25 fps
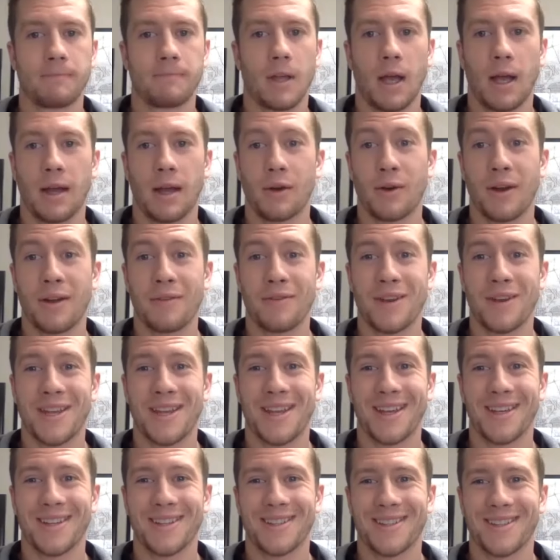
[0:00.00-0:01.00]
I don't have any
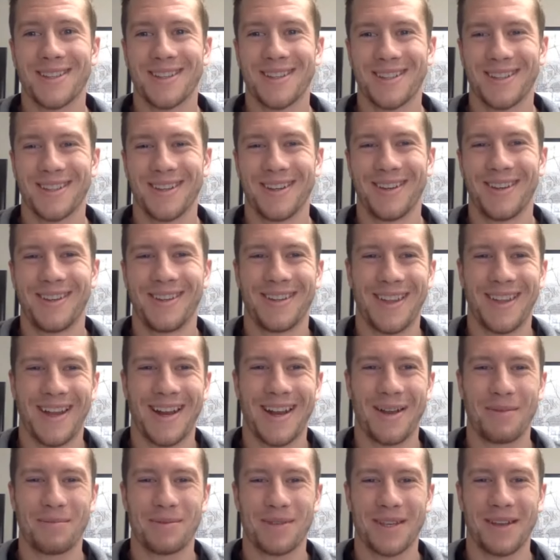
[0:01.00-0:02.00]
kids, so that
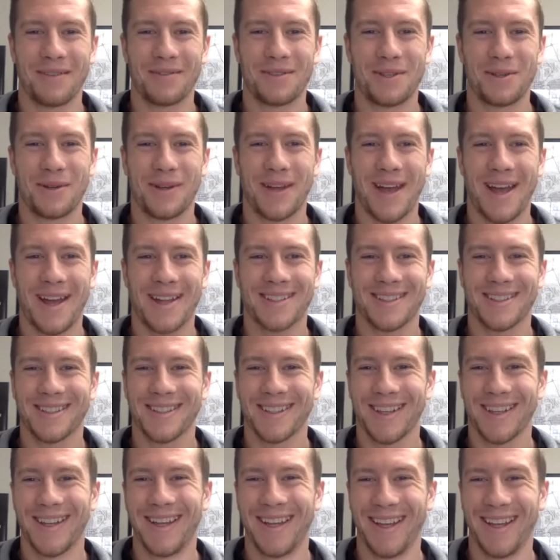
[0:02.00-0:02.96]
helps. I have 2 cats.